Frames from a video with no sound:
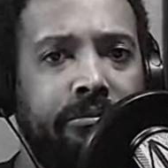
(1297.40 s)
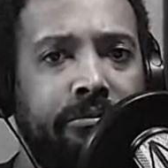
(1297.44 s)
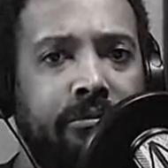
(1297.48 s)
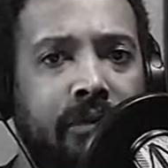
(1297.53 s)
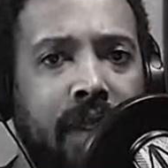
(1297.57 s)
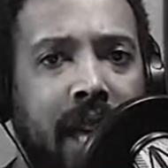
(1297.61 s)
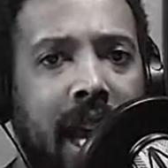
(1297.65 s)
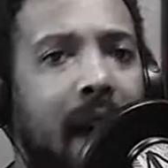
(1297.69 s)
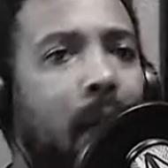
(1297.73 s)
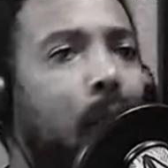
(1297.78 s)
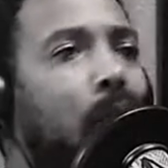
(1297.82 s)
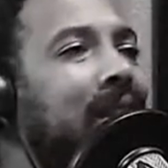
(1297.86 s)

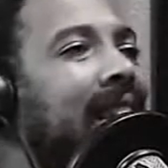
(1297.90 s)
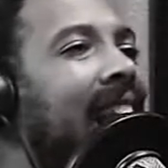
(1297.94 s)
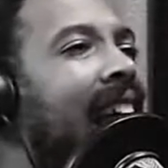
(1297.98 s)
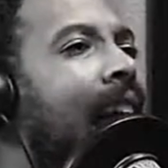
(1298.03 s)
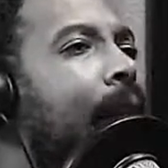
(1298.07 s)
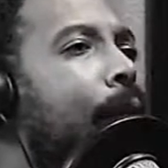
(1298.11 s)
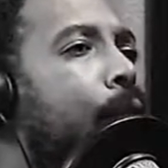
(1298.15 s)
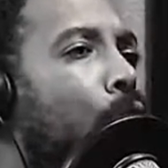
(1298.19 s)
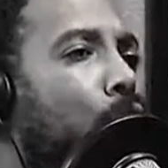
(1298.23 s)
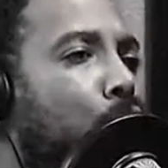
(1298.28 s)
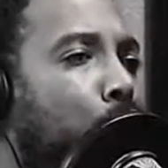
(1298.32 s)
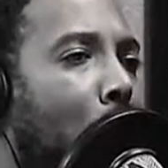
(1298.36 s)
and was
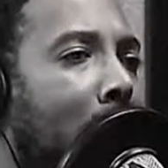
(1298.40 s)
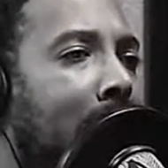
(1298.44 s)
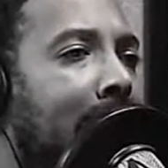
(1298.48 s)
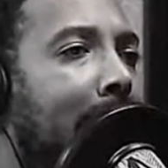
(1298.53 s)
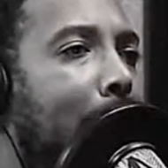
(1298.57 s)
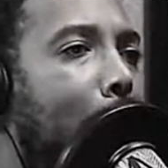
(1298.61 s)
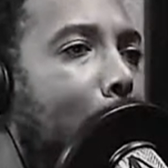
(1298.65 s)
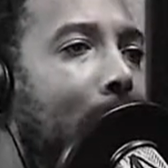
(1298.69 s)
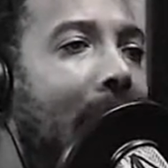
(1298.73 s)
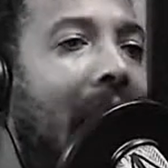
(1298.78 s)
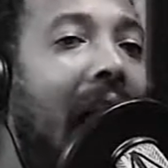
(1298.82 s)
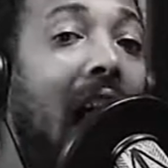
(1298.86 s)

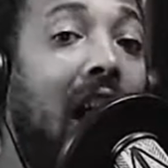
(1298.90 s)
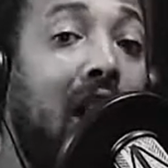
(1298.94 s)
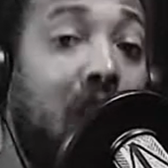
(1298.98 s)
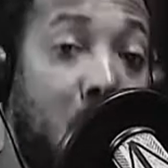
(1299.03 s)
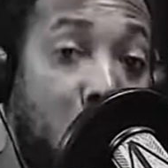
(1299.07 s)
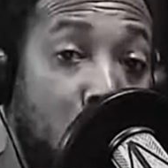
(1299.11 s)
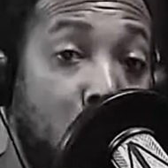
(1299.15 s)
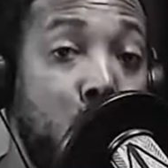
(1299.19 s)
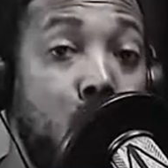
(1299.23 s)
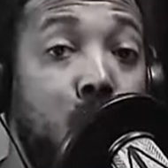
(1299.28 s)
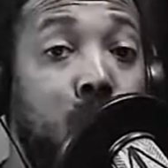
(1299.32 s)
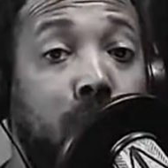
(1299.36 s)
infiltrated by a
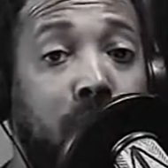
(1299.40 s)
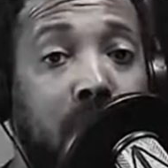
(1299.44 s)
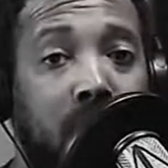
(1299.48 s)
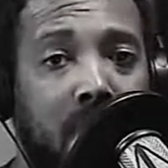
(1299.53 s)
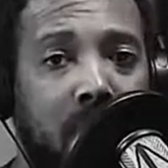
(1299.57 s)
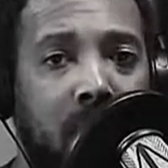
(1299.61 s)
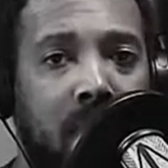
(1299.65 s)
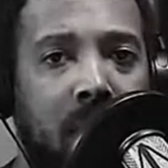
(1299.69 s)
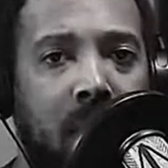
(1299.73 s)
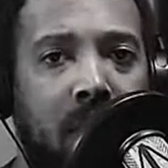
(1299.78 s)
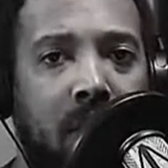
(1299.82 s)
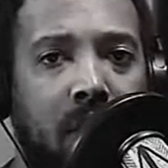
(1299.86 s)
coon.
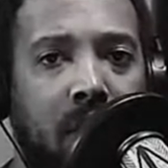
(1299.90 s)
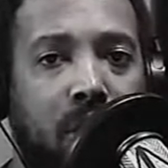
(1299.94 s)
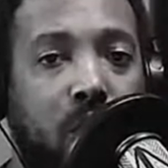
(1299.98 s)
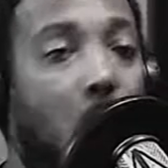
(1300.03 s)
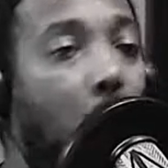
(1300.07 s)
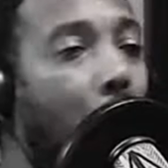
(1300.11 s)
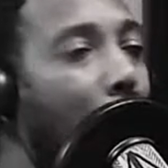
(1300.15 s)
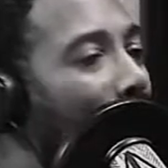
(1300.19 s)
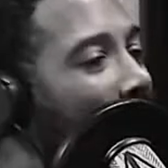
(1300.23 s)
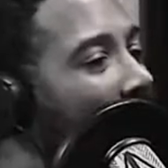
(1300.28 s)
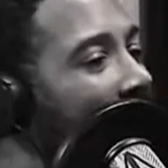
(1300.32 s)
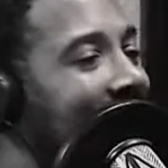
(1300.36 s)
So
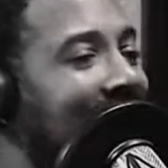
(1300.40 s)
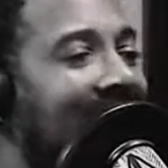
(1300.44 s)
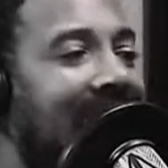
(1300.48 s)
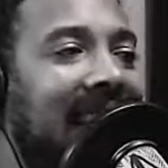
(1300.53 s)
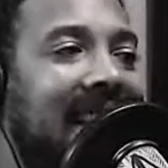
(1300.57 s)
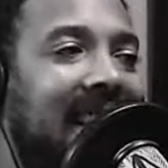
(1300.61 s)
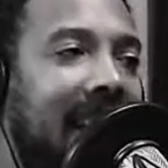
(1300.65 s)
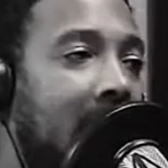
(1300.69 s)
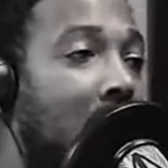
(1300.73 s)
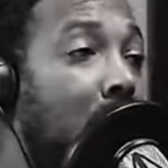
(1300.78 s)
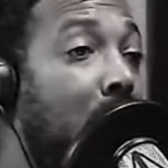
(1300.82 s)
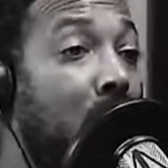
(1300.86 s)
what does that
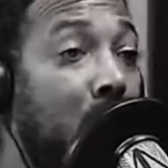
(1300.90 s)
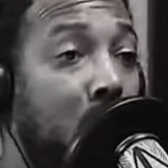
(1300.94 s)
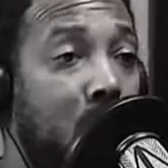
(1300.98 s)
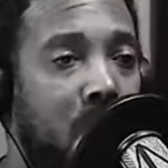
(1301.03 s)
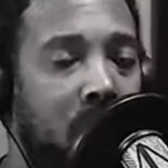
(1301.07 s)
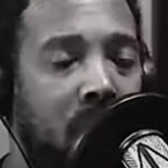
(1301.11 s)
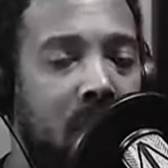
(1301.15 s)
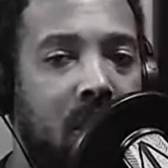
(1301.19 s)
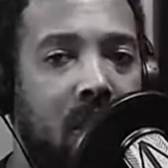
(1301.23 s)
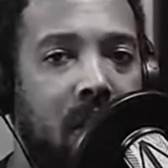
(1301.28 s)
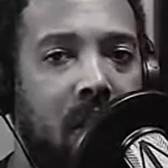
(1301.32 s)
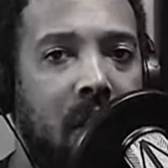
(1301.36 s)
tell you?
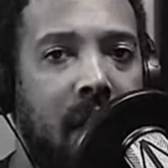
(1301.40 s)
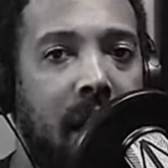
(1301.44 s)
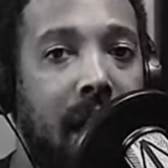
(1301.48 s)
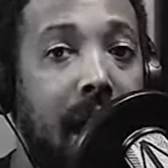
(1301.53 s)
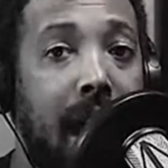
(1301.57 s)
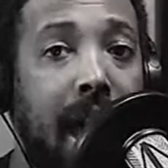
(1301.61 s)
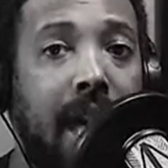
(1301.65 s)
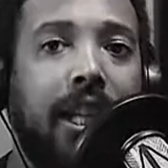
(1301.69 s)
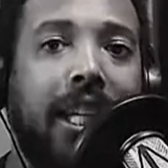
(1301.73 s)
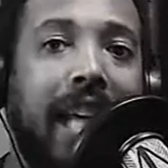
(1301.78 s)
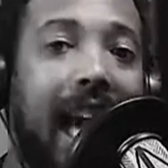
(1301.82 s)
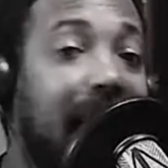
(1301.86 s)

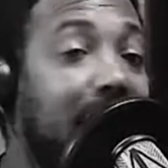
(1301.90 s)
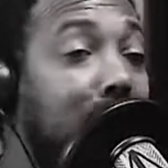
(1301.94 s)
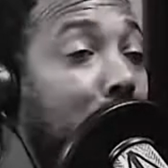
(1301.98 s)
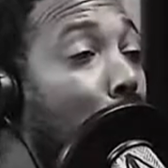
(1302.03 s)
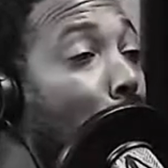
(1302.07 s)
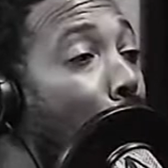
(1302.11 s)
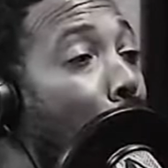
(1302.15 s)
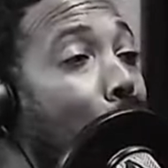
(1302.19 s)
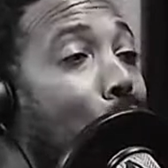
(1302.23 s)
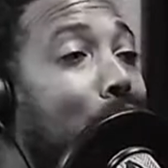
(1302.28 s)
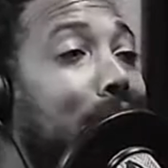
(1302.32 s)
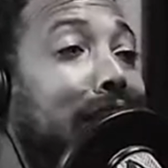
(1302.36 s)
And guess
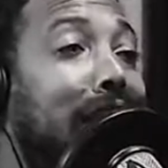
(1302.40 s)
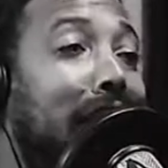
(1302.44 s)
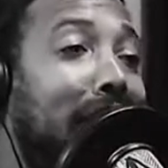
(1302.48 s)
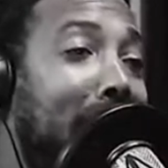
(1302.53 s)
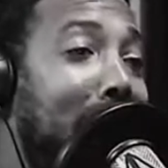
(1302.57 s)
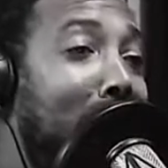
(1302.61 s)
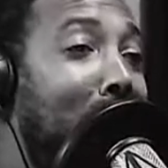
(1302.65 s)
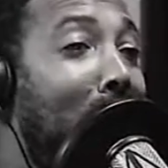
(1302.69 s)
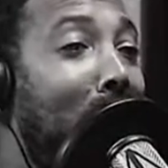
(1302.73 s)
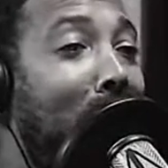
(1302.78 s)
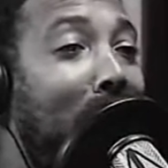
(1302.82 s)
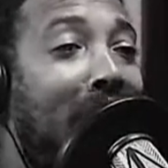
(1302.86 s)
who was the
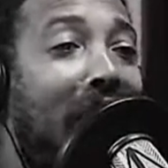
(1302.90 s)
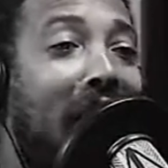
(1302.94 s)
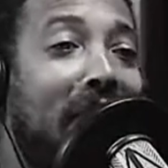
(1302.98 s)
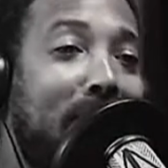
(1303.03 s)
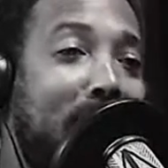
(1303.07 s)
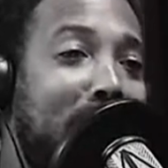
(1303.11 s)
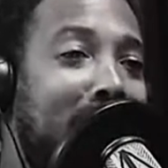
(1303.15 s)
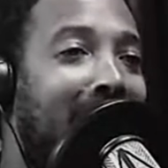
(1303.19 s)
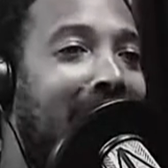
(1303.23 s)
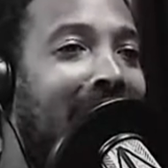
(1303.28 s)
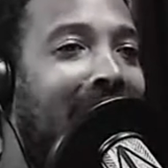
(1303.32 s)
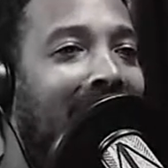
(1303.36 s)
leader of the
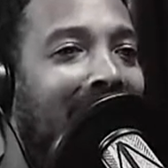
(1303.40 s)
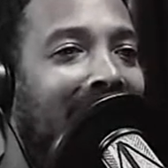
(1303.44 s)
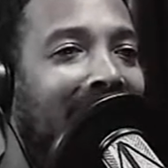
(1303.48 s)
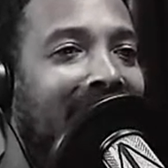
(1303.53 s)
FBI?